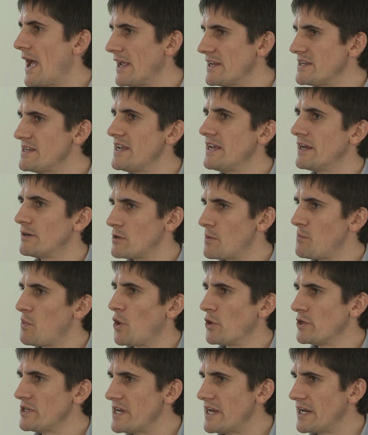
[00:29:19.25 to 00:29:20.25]
year
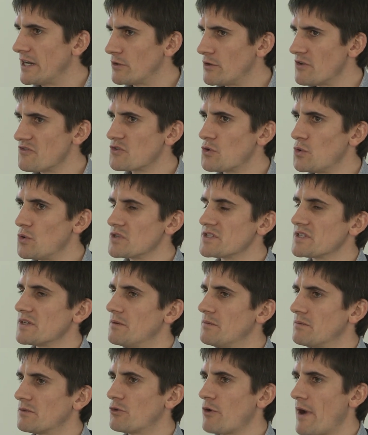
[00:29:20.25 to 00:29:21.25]
upon year, of course,
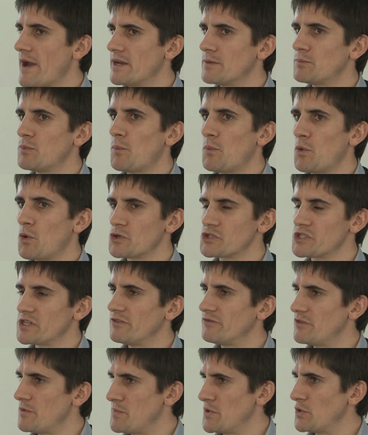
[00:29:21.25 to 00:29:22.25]
a greater
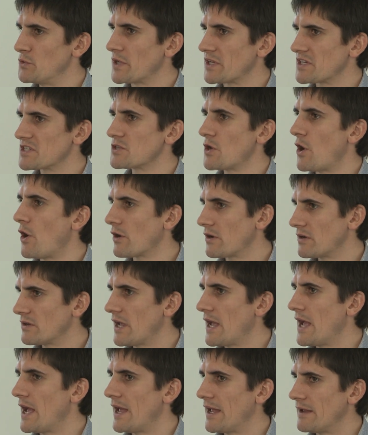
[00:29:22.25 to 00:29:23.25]
proportion of the building stock
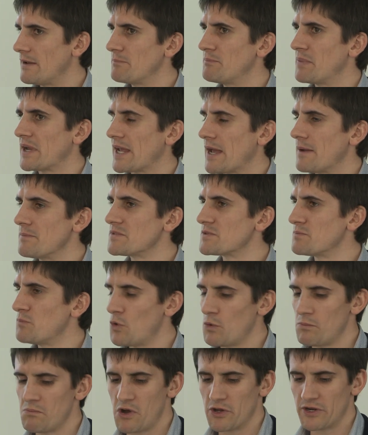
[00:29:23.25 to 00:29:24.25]
becomes
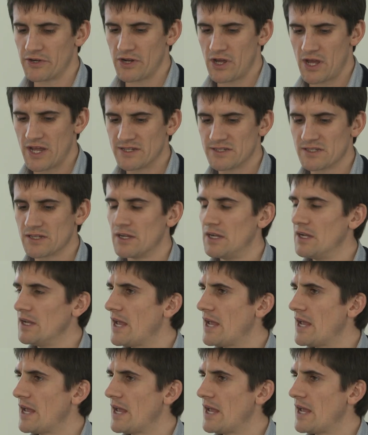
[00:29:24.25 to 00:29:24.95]
more modernised,